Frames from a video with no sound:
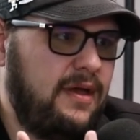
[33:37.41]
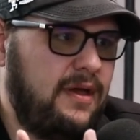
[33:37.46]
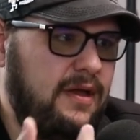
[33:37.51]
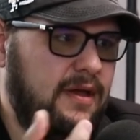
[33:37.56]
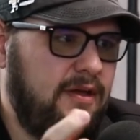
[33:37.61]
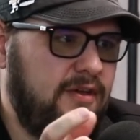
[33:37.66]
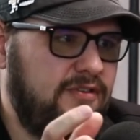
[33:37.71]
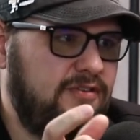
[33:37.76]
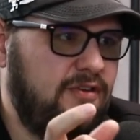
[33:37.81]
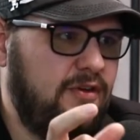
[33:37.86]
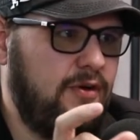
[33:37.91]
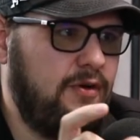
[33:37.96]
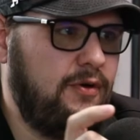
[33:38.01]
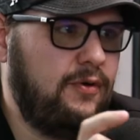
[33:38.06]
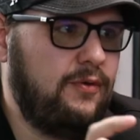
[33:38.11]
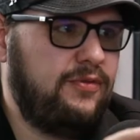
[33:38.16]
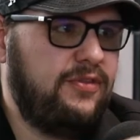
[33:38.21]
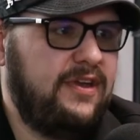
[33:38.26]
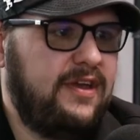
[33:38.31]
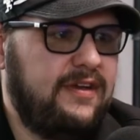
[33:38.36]
So
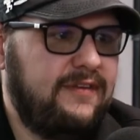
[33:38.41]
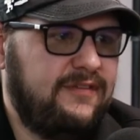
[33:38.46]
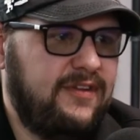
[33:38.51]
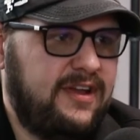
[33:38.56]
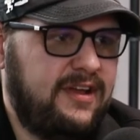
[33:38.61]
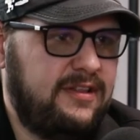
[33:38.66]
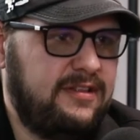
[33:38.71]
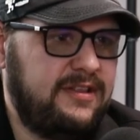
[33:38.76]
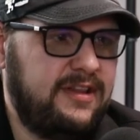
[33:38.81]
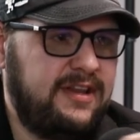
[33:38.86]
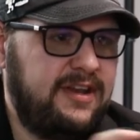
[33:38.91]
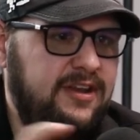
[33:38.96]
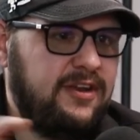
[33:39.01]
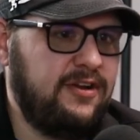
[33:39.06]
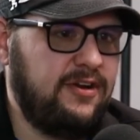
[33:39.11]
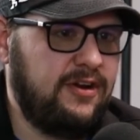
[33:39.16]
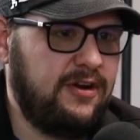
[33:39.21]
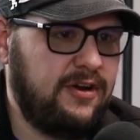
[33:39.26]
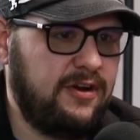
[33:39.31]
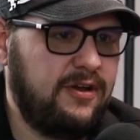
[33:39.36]
think of like a
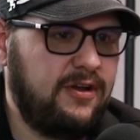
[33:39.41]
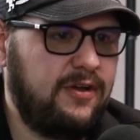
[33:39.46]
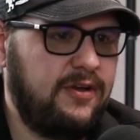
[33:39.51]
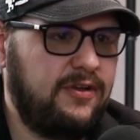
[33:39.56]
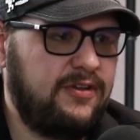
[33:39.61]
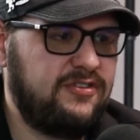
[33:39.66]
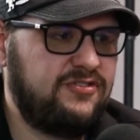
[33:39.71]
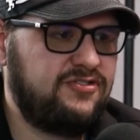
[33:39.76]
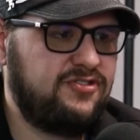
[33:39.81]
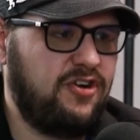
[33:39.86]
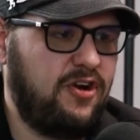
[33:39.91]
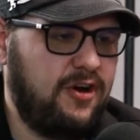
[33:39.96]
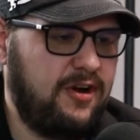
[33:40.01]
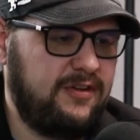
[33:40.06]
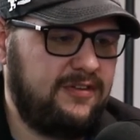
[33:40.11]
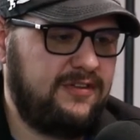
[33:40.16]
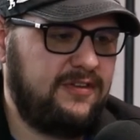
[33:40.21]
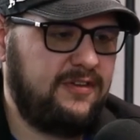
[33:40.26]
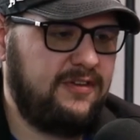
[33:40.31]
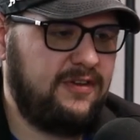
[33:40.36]
linear chart